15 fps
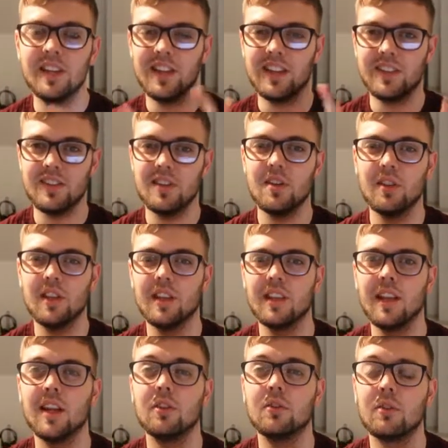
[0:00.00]
Until then,
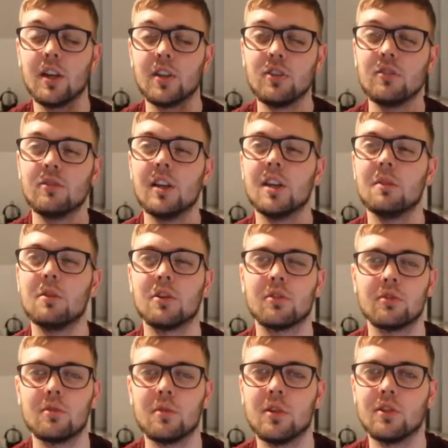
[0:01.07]
guys, thank you very much
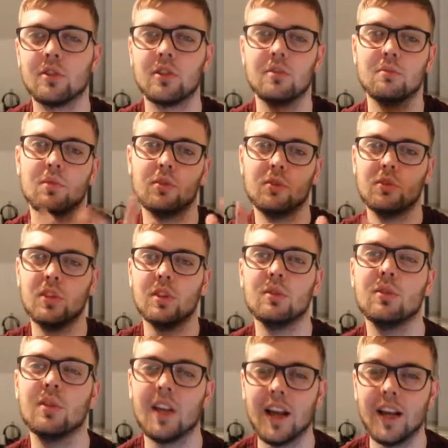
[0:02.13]
for watching. We'll see
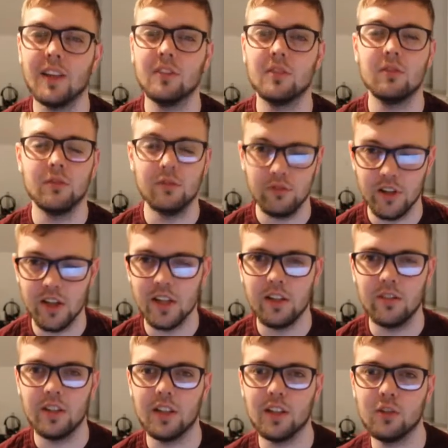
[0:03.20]
you guys very,
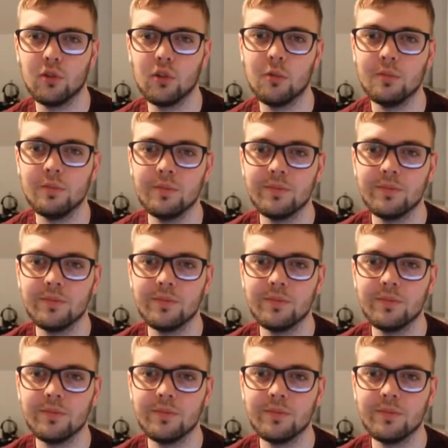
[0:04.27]
very soon.